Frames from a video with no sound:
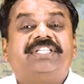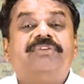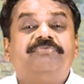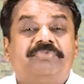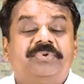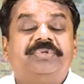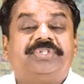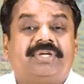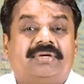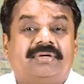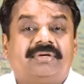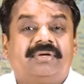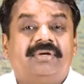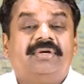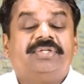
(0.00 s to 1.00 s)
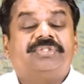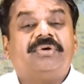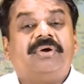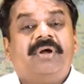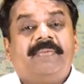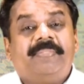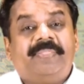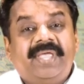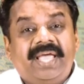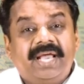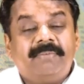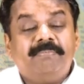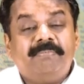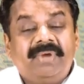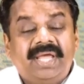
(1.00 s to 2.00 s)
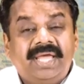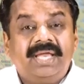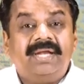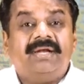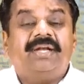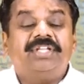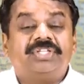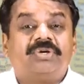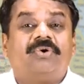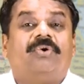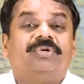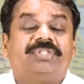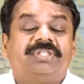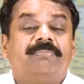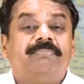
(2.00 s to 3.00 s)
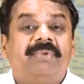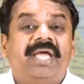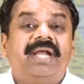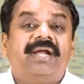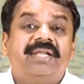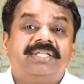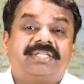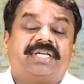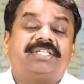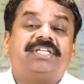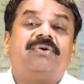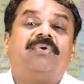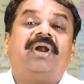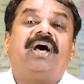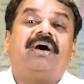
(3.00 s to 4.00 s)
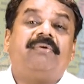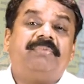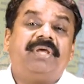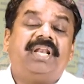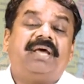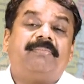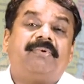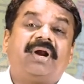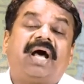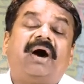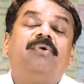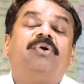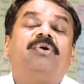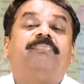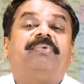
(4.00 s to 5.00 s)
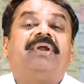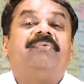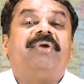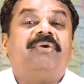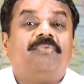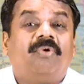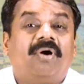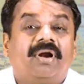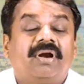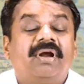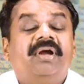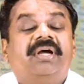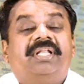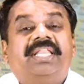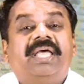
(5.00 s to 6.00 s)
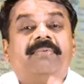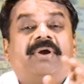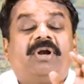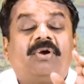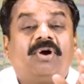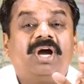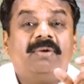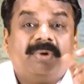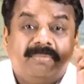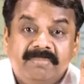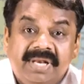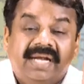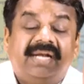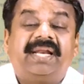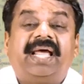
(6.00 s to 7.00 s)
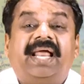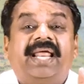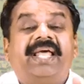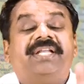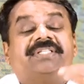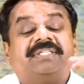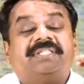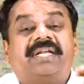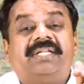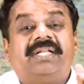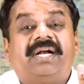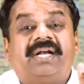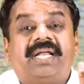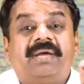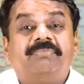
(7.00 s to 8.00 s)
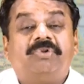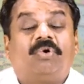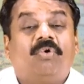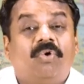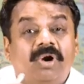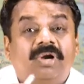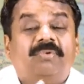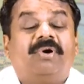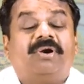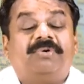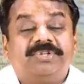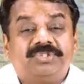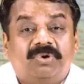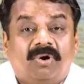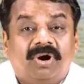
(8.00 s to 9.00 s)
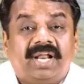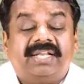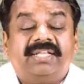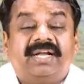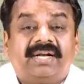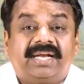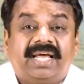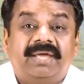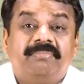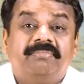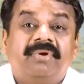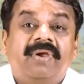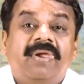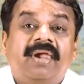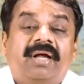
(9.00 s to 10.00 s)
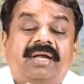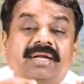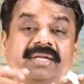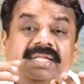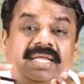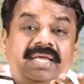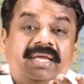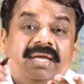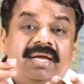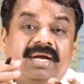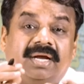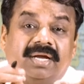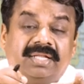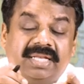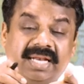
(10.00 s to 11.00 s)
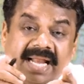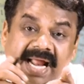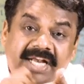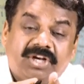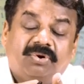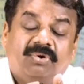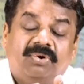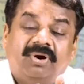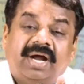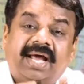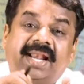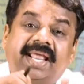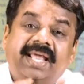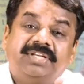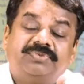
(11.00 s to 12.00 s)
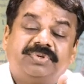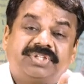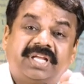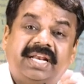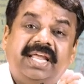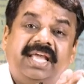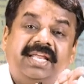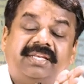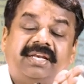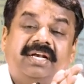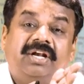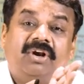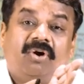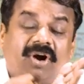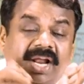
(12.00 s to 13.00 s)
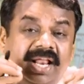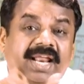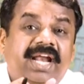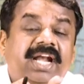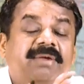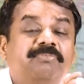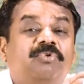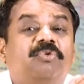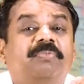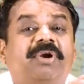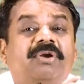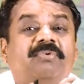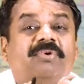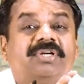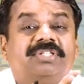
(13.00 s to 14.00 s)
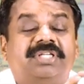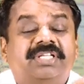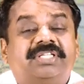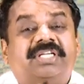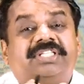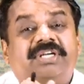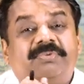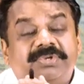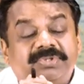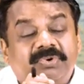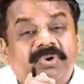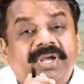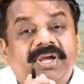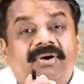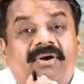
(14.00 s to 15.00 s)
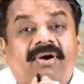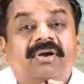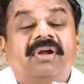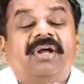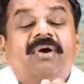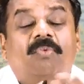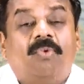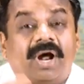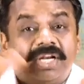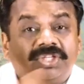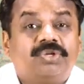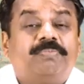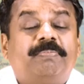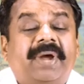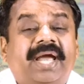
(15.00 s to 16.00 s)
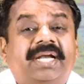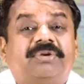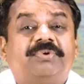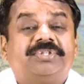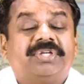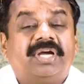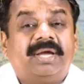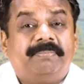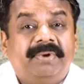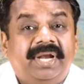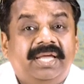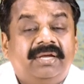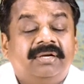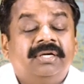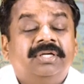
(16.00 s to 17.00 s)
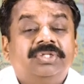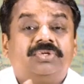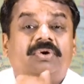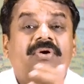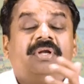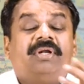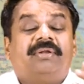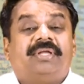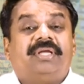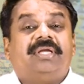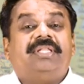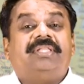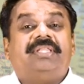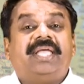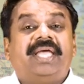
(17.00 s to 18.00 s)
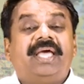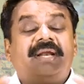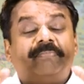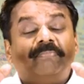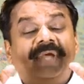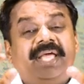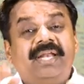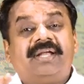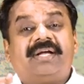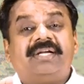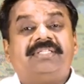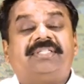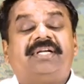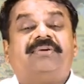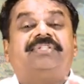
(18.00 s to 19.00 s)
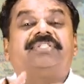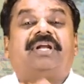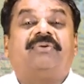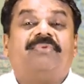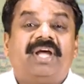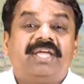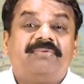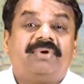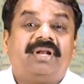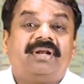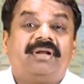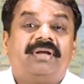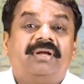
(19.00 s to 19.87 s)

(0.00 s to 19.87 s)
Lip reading: in future. So their main discourse, the main discussion would have been about how to prevent war. They were talking about military alliances at that time. The Cold War was on at that time. The NATO alliance was created. Non-aligned movement discussion was going on. Warsaw Pact was happening. So their main concern was survival,